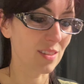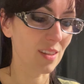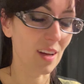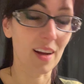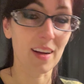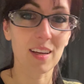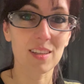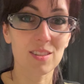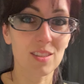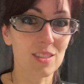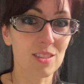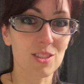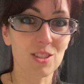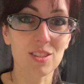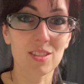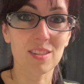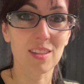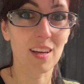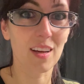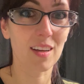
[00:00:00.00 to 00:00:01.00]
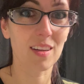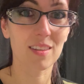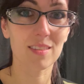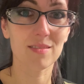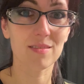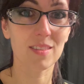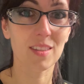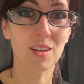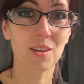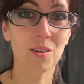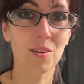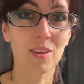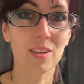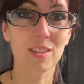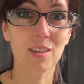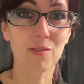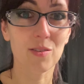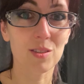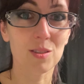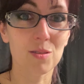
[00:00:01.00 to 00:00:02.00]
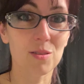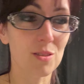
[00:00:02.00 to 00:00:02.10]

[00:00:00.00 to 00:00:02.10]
guess it's just like, you know, the difference